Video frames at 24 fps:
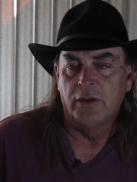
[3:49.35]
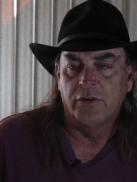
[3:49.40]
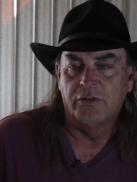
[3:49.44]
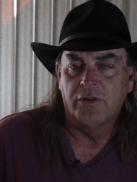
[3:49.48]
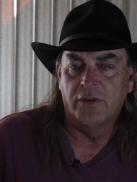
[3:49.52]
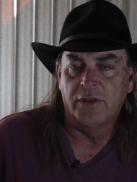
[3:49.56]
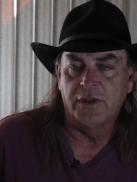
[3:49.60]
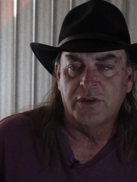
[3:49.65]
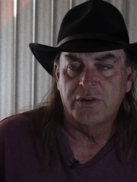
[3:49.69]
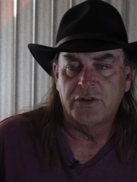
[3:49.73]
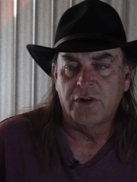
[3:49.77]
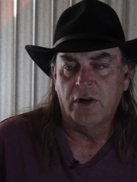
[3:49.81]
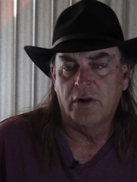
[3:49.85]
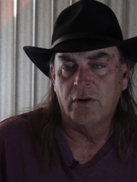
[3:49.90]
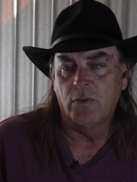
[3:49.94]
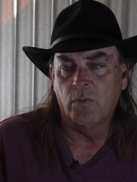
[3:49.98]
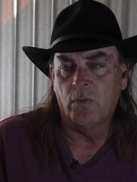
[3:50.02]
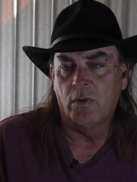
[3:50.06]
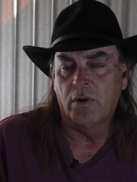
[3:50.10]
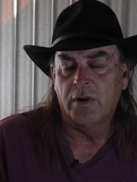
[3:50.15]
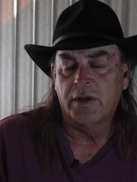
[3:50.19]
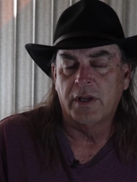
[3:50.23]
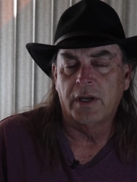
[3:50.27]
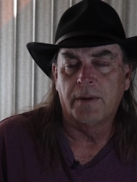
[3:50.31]
So they started
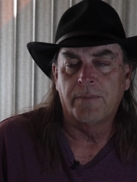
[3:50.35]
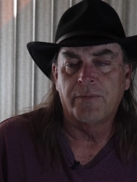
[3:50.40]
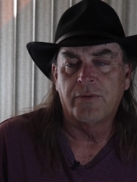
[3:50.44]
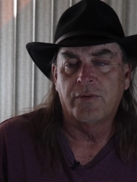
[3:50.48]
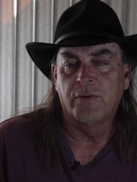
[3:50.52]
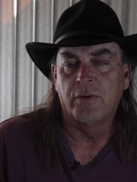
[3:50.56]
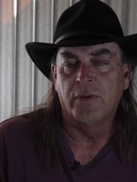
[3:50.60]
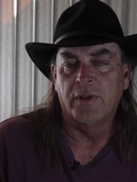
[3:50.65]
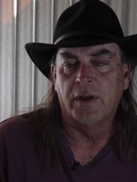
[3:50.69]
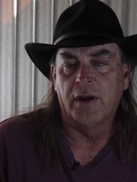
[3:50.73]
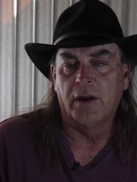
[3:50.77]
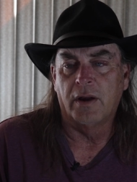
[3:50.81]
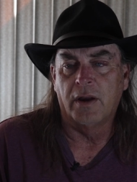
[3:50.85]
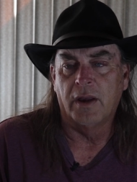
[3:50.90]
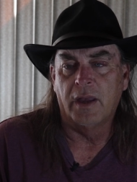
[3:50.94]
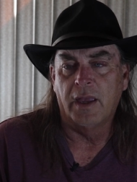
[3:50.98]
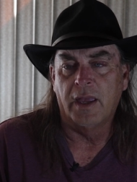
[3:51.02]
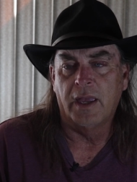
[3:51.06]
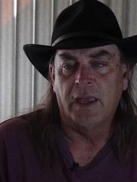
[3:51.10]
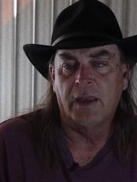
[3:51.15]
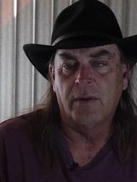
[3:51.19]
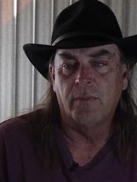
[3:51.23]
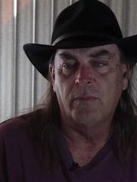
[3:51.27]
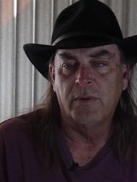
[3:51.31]
working up through there,
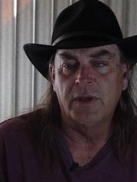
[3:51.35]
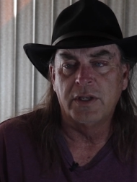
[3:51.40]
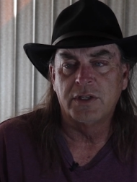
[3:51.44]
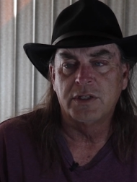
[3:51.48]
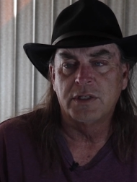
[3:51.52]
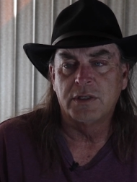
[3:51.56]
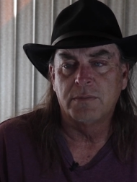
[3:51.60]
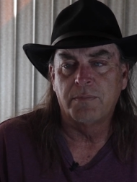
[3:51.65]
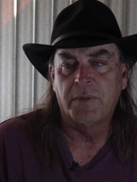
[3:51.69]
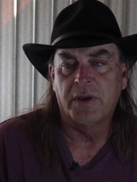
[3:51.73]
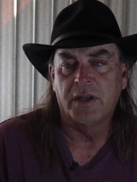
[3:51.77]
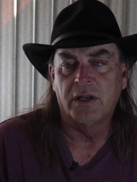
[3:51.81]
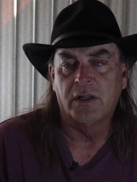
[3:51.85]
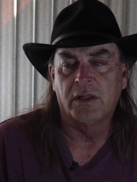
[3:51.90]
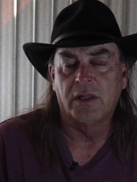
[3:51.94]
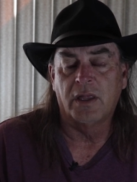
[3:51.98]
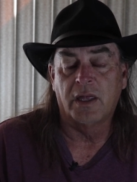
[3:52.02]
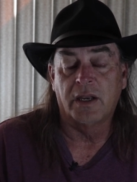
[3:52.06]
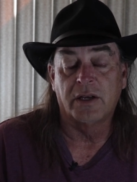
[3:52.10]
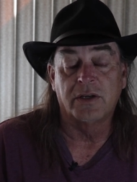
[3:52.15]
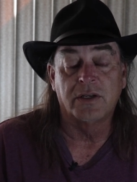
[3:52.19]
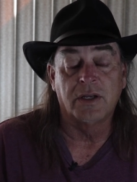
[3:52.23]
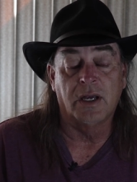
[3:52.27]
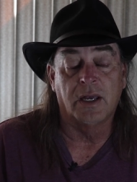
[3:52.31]
and we spent a
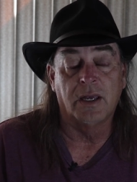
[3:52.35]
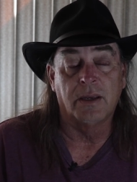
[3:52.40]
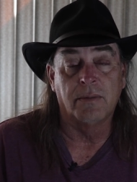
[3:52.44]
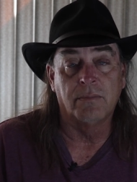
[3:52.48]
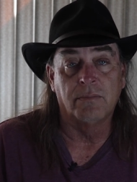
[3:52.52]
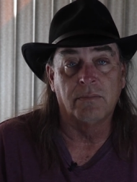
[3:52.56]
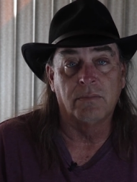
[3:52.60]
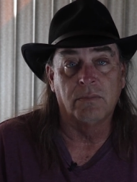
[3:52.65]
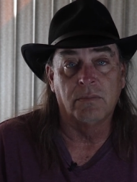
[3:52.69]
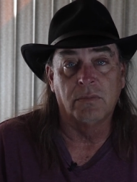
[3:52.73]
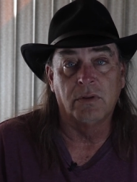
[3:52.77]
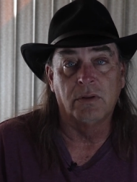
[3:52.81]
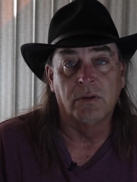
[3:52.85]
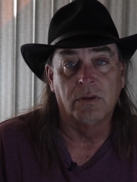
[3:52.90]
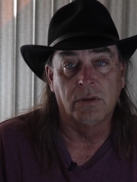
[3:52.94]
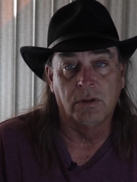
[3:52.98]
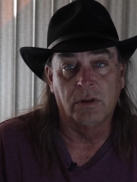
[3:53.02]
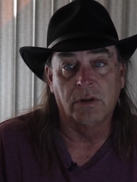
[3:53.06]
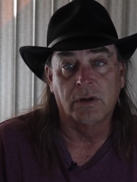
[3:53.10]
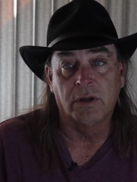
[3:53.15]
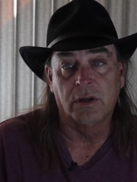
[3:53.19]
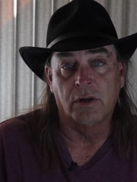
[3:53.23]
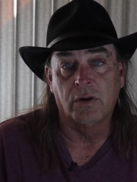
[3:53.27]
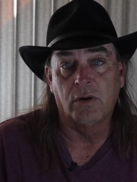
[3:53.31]
lot of time
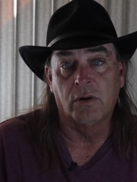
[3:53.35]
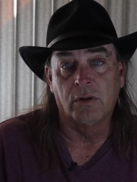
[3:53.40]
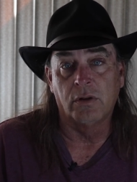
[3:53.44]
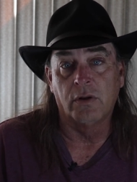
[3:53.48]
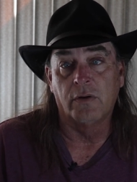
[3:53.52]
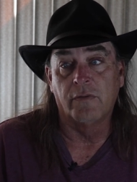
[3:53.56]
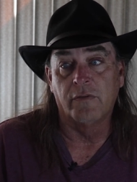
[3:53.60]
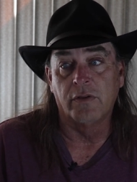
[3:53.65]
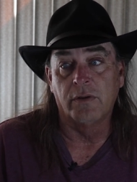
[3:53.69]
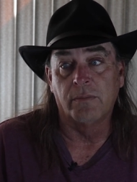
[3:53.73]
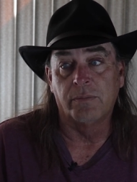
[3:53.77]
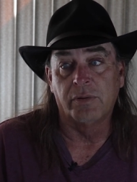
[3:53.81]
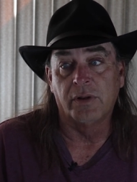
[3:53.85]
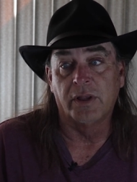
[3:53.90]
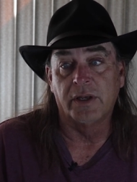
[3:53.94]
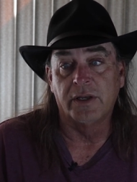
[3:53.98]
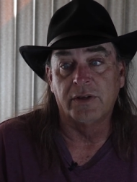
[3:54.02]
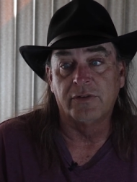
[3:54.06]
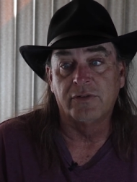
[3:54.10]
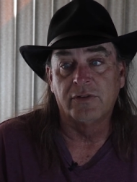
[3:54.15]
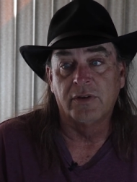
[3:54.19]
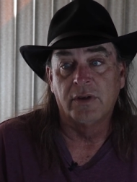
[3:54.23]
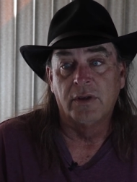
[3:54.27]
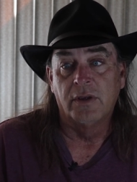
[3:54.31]
looking all over the
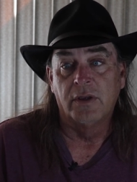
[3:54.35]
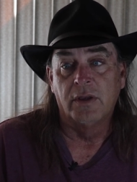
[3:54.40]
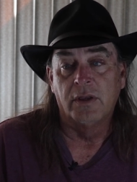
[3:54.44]
place.